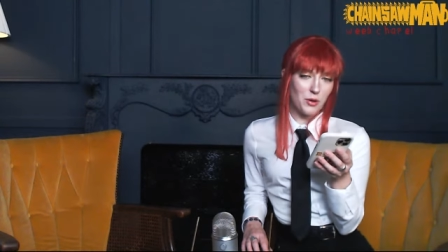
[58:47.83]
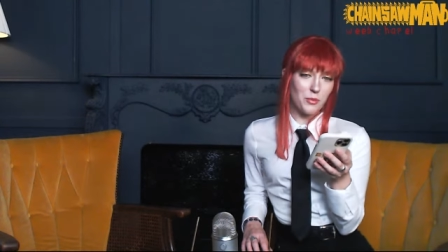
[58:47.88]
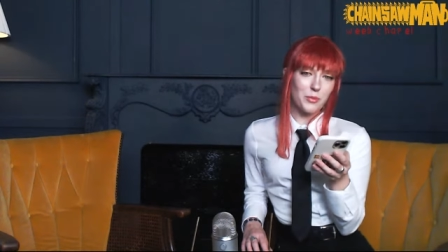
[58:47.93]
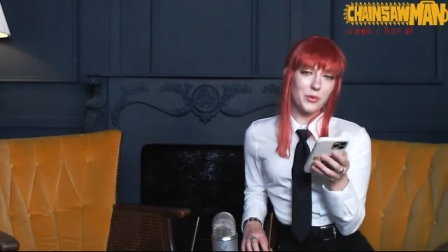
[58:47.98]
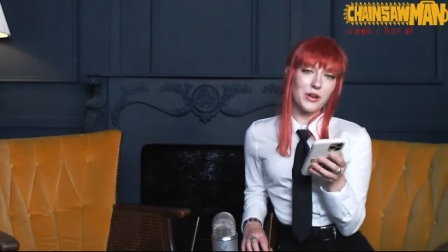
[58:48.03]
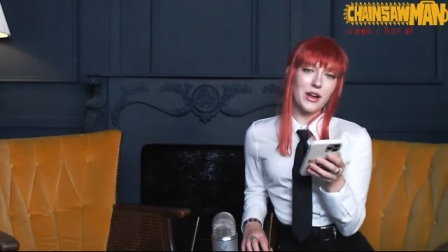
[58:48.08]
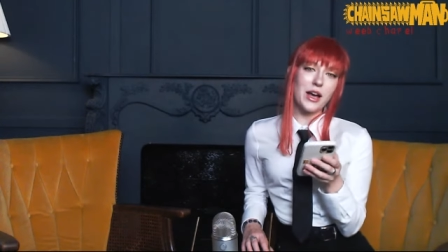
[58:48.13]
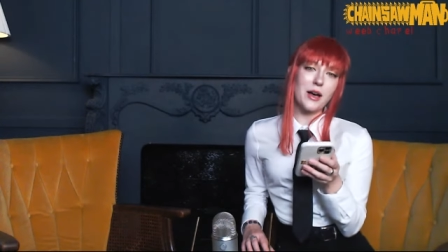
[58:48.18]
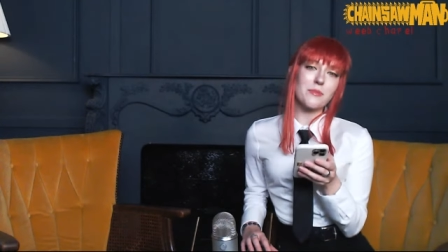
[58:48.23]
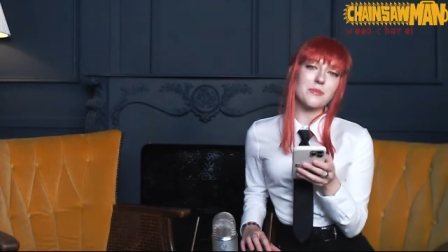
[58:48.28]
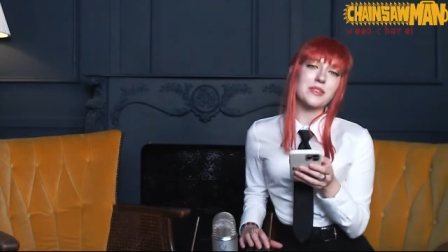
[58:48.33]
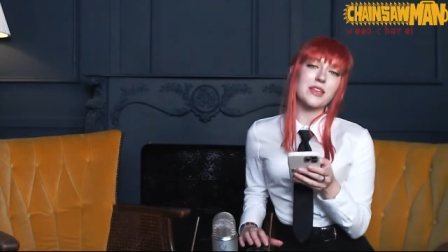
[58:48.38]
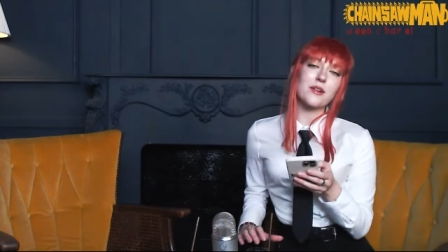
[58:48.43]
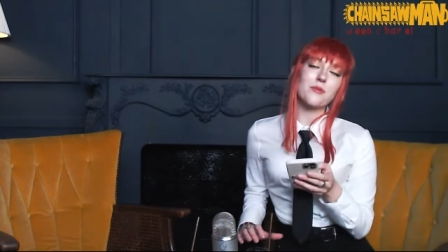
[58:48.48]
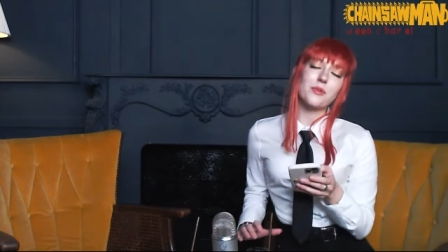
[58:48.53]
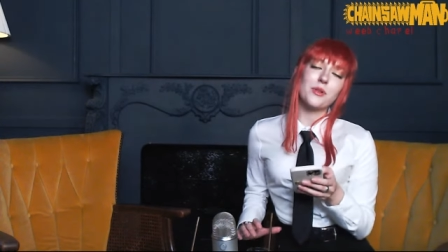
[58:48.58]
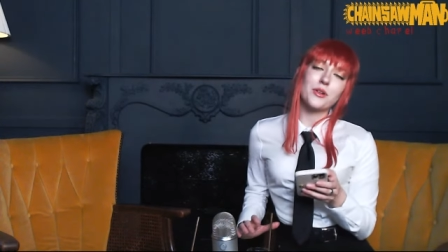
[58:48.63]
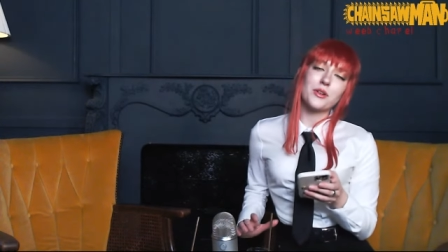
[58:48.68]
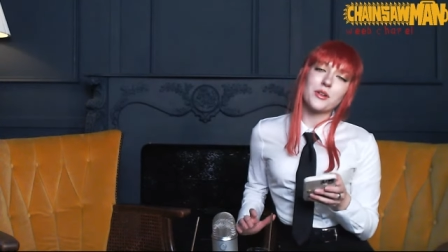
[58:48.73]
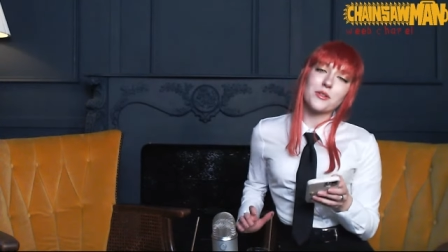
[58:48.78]
perhaps I
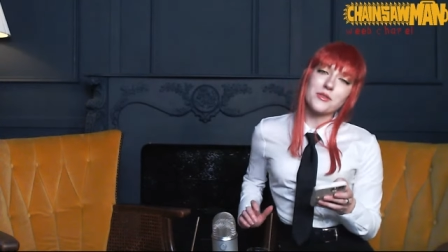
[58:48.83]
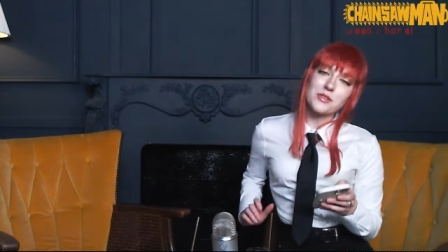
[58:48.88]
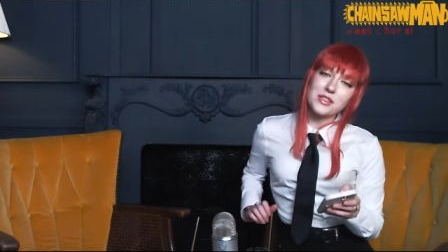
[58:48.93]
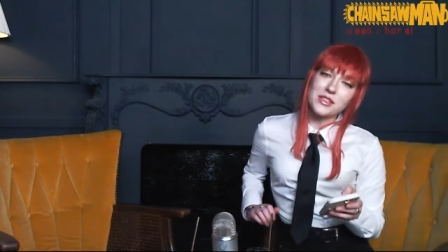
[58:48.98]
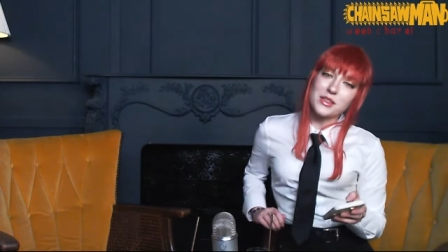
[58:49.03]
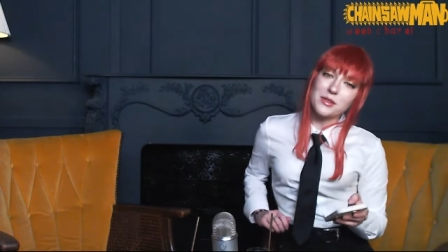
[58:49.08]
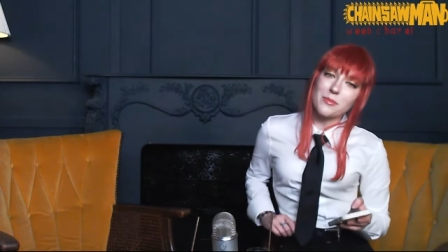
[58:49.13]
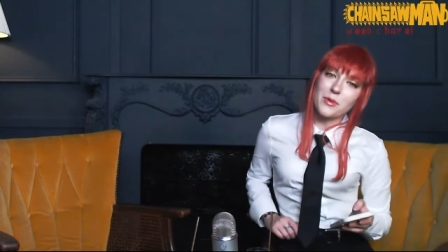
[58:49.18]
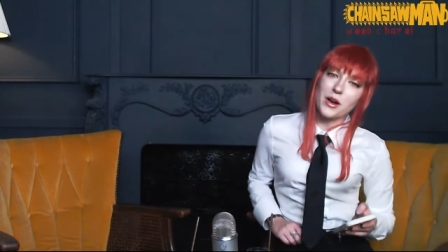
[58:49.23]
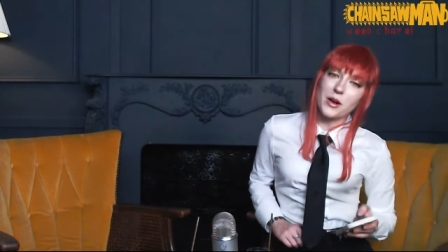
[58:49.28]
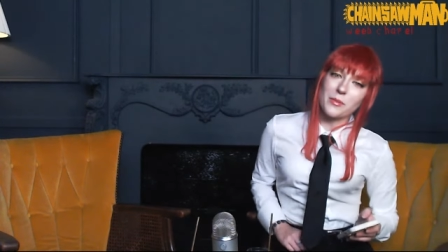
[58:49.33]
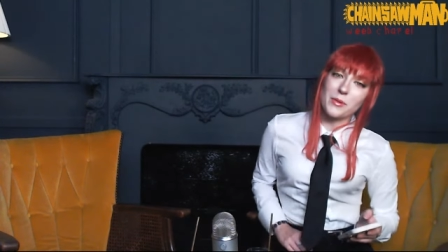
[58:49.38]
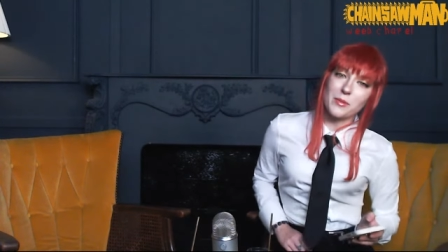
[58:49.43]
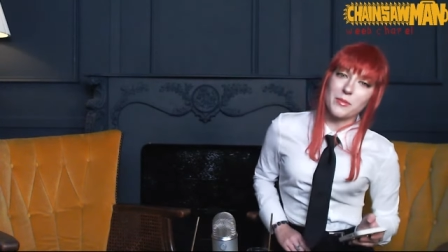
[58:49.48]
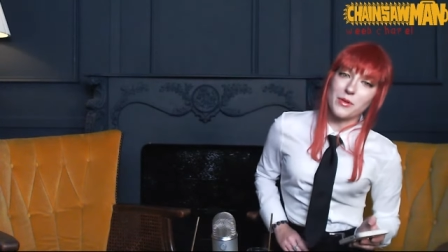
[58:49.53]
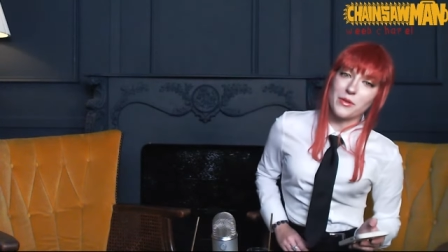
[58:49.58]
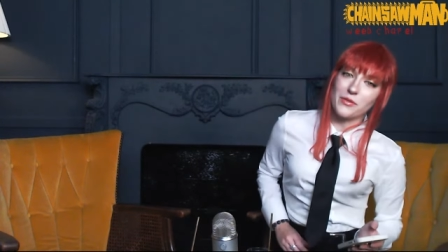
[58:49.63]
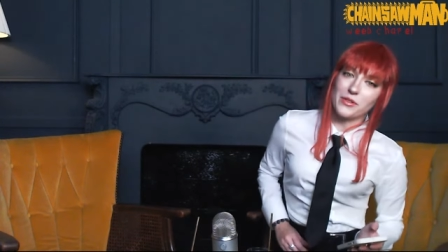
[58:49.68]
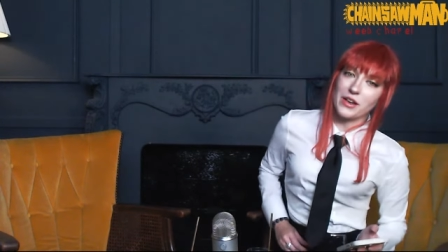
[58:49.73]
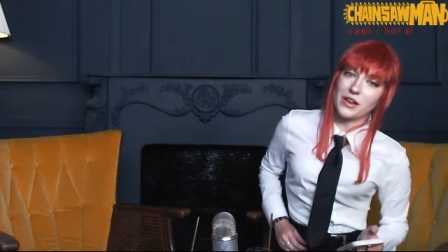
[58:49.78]
will go see the Barbie
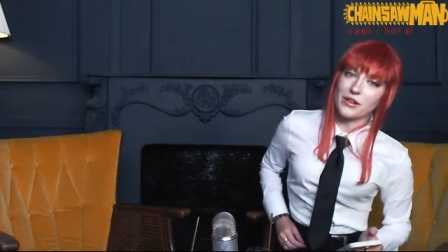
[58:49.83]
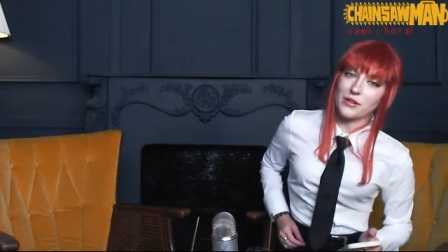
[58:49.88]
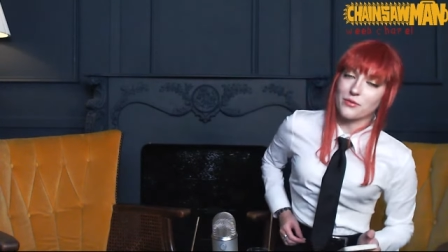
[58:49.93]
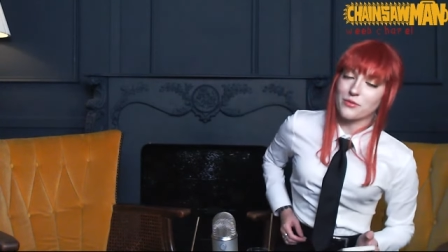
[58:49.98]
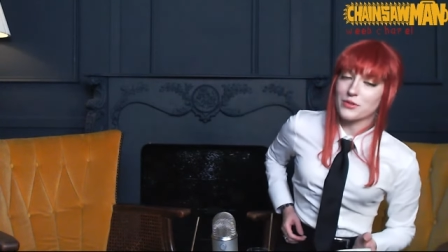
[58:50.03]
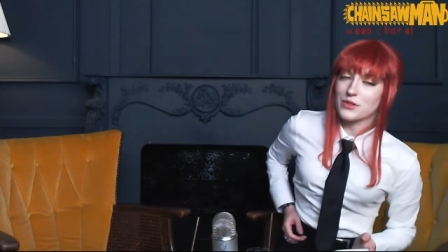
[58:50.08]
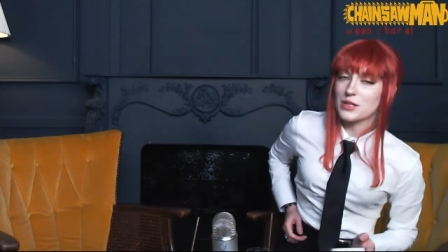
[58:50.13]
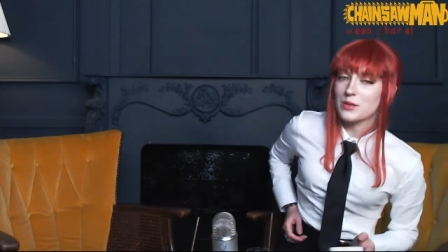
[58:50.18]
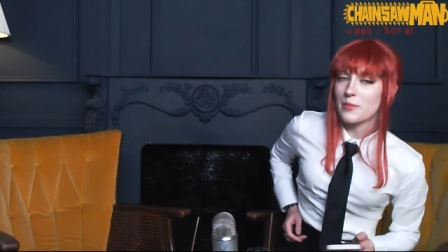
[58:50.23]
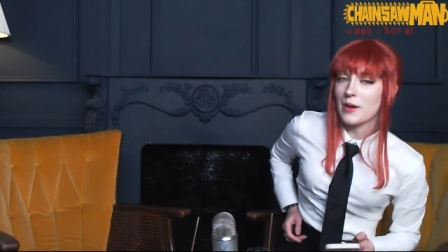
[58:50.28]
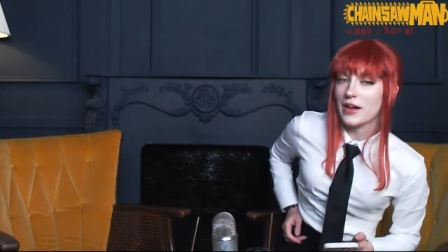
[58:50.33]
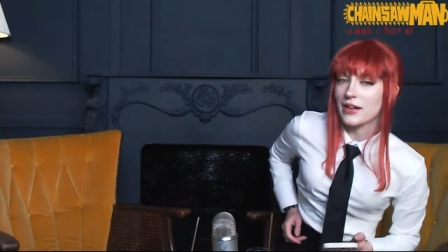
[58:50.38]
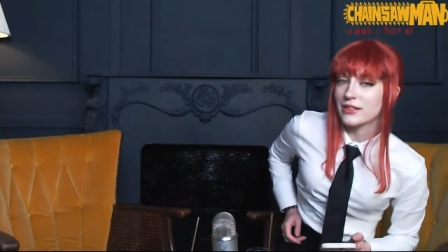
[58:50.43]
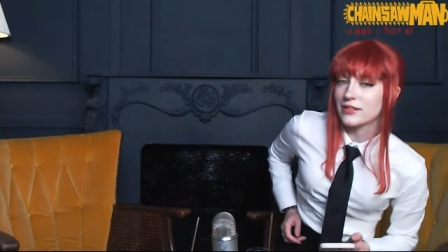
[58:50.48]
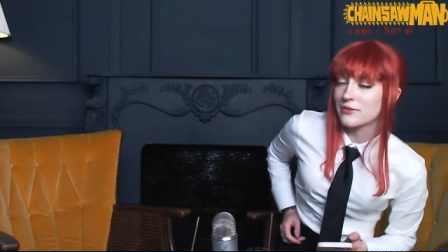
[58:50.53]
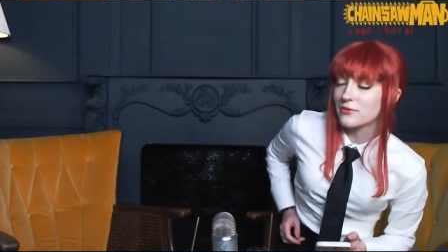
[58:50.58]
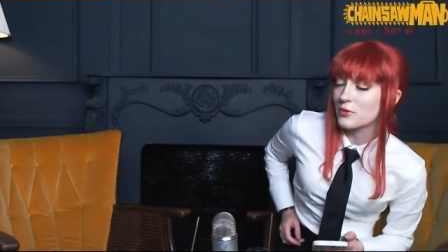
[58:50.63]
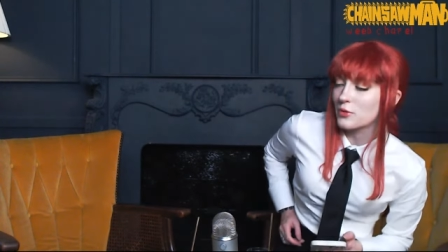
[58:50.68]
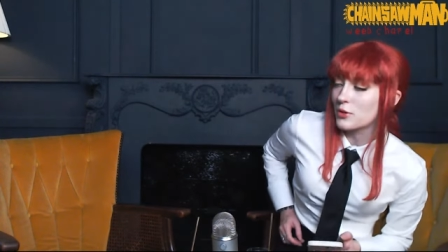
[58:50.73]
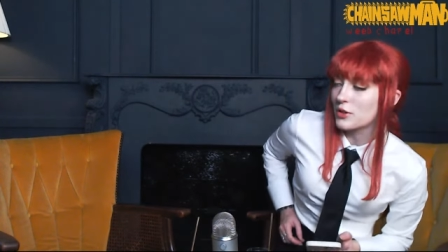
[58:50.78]
movie out of respect
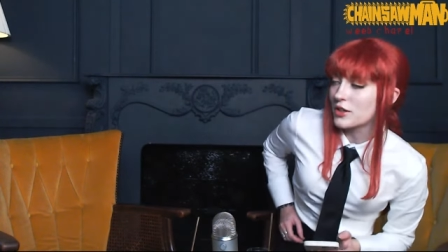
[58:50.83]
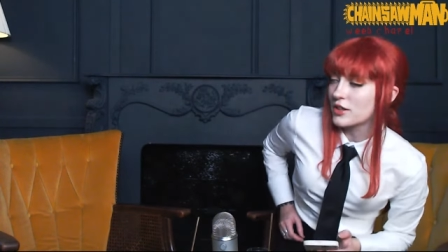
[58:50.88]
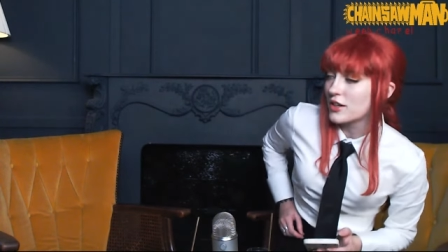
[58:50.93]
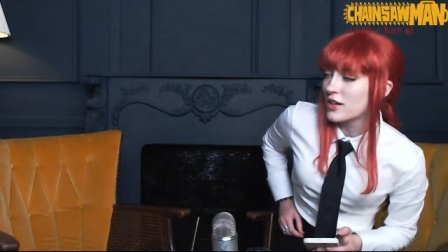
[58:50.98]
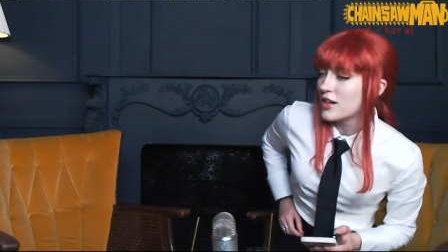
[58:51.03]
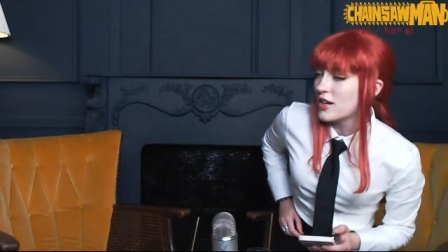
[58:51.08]
for